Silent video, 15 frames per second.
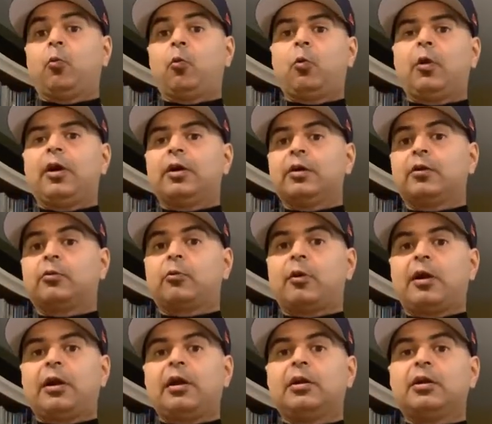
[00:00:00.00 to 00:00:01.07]
what
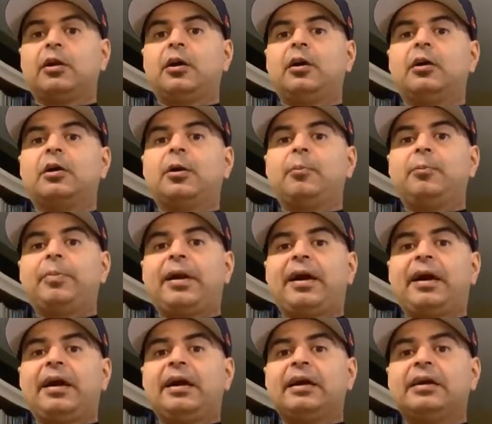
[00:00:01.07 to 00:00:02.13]
Gronk come
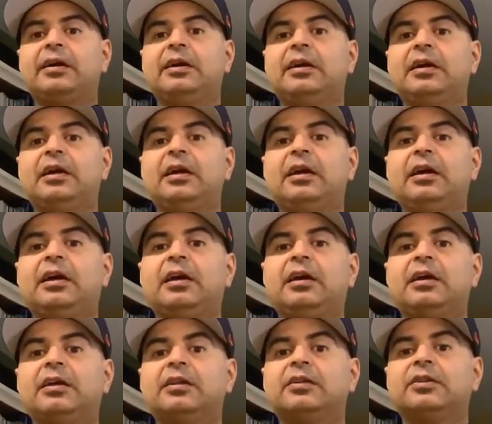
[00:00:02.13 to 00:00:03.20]
back
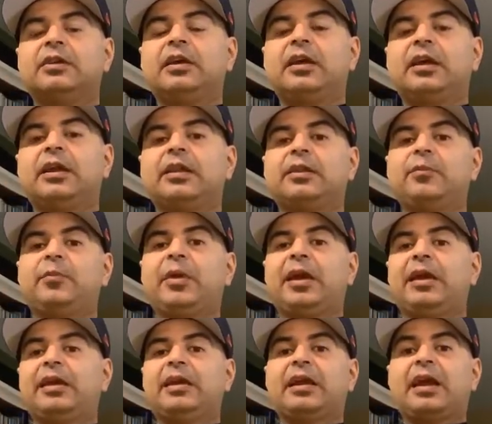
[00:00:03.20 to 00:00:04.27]
and they
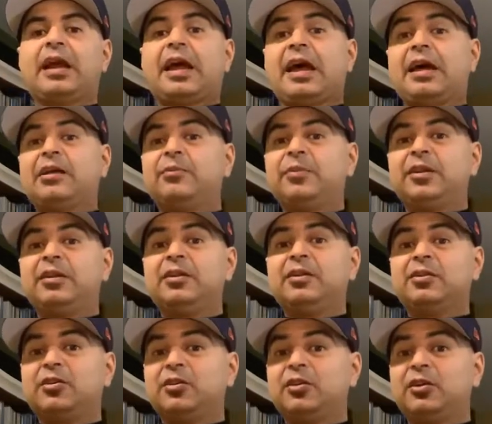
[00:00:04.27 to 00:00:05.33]
made Edelman
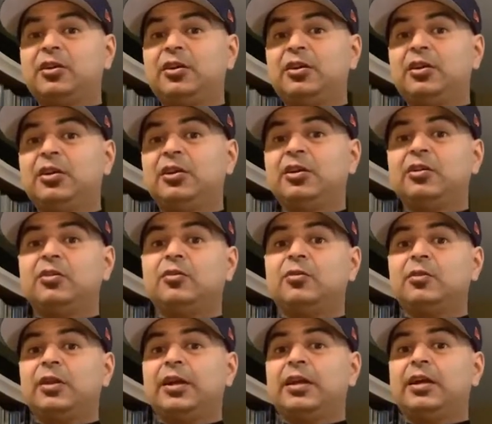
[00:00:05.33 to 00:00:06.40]
look good. You
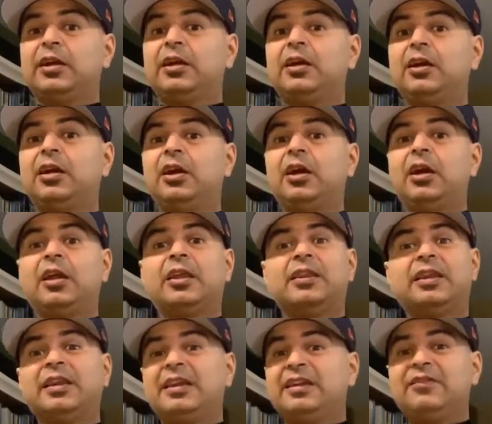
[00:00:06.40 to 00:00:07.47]
know, like
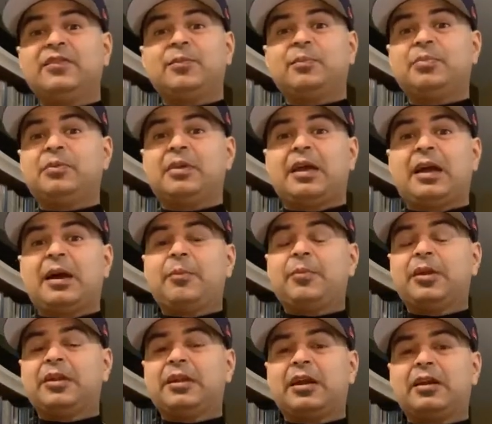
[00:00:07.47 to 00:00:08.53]
they didn't even. I
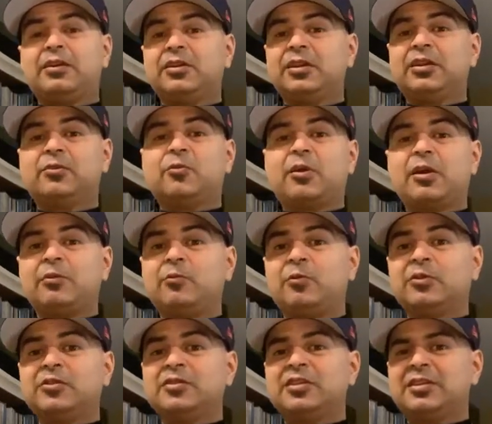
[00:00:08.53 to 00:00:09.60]
mean, I don't think Gronk
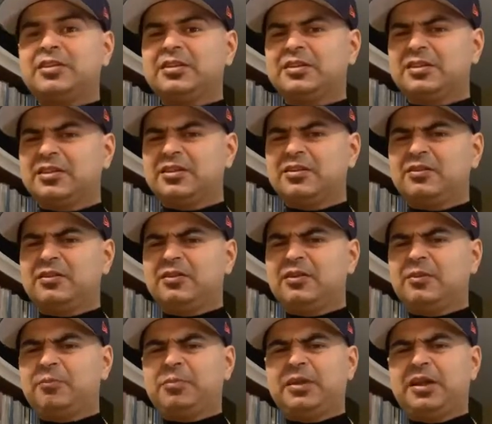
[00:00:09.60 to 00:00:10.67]
was in the,
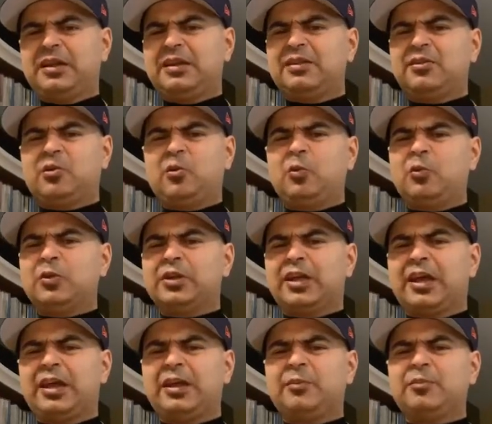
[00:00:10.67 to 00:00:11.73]
played in the whole
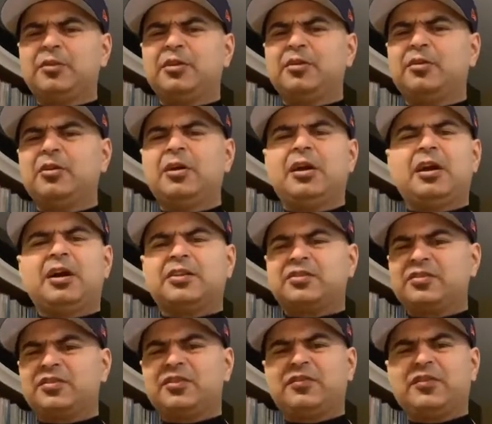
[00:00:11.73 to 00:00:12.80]
game. You know,
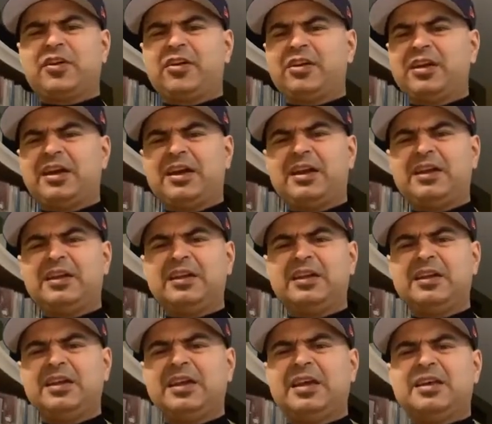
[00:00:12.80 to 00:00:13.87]
until the very end.
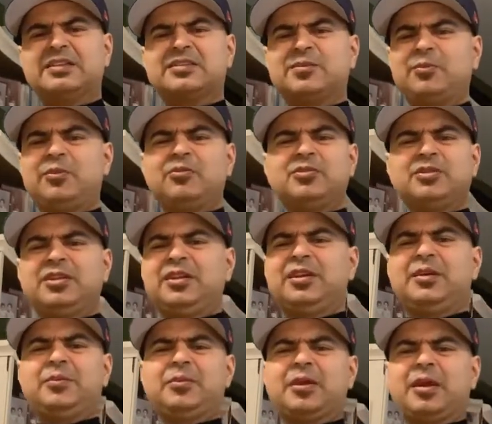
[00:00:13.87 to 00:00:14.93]
And supposedly
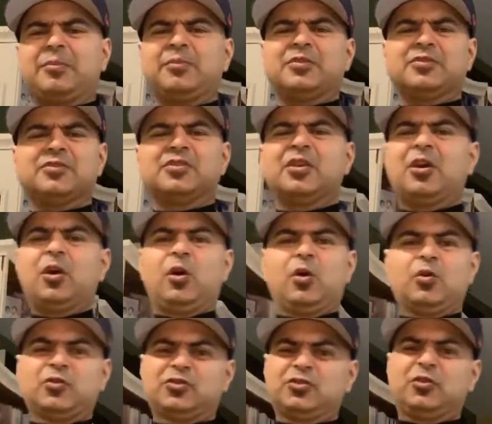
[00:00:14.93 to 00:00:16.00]
he came was
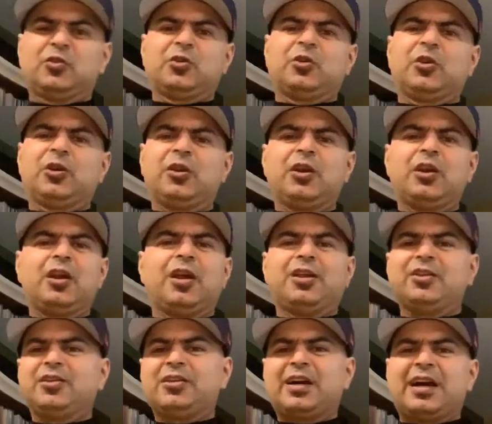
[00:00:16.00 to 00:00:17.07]
so good.
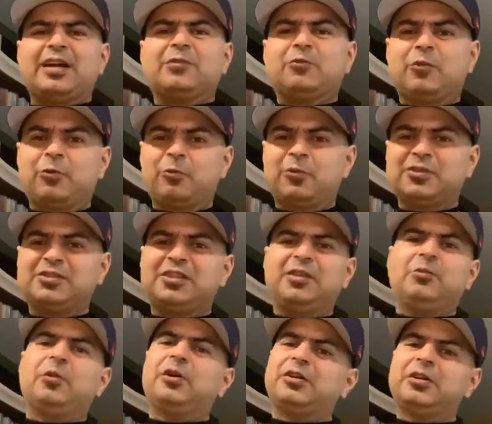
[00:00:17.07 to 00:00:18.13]
You got where was he
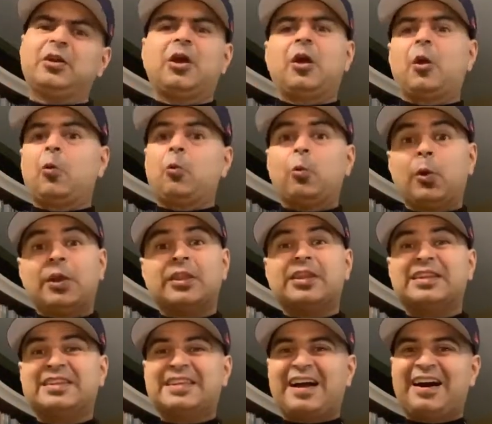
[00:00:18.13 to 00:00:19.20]
when when the
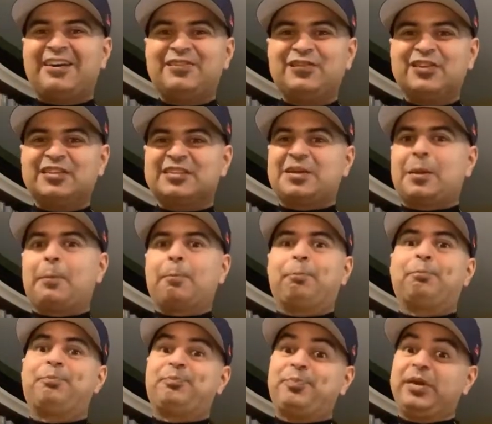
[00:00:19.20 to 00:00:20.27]
Dolphins
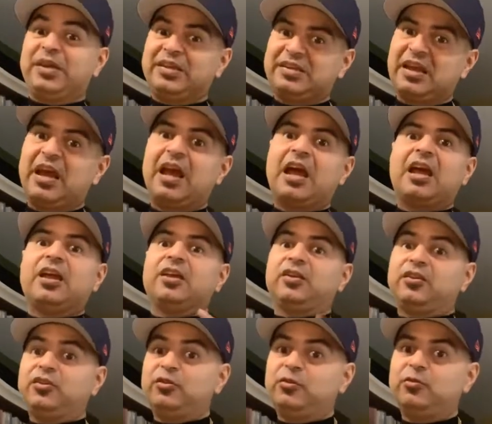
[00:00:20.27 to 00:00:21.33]
beat
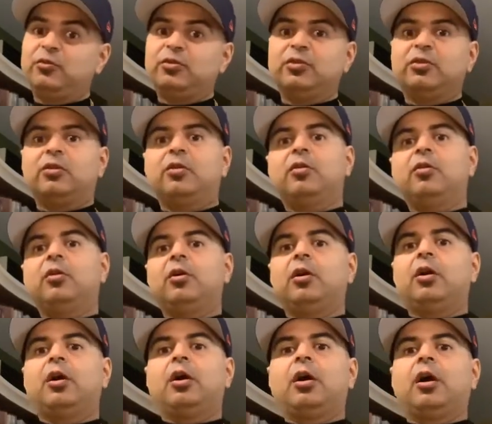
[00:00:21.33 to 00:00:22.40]
you? You know,
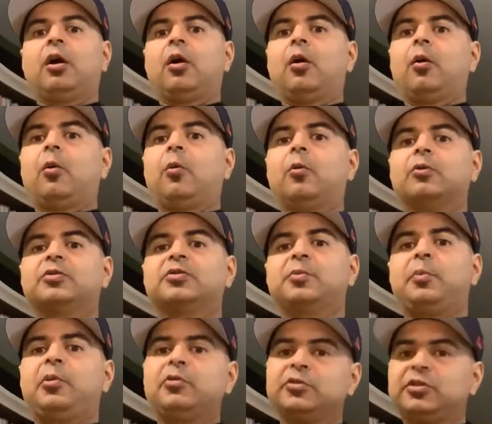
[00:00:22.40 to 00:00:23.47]
oh
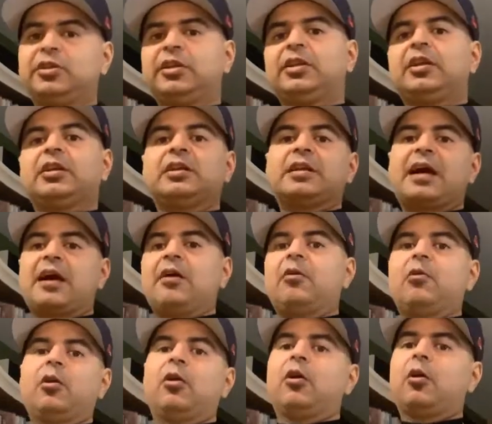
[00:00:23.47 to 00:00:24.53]
supposedly
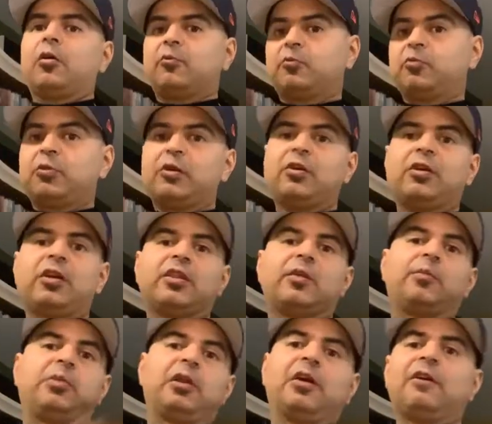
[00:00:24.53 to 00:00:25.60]
now we're in the
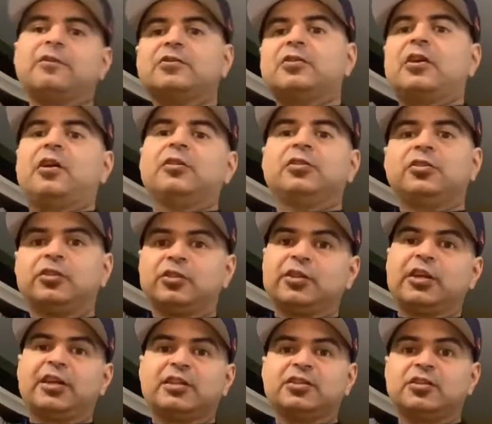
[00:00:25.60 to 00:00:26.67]
playoffs now. You
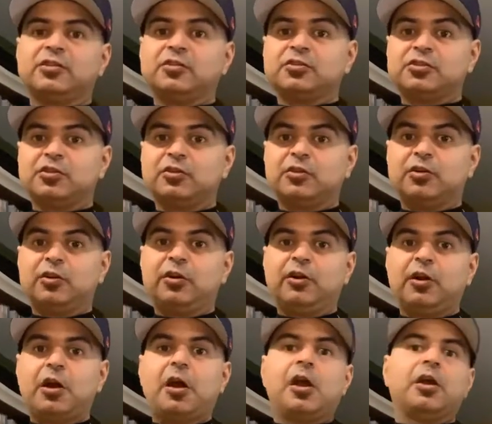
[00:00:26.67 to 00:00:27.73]
get go so
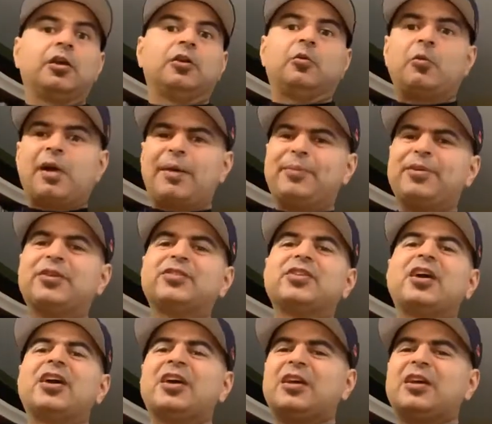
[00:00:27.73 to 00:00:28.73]
good. You know why? Because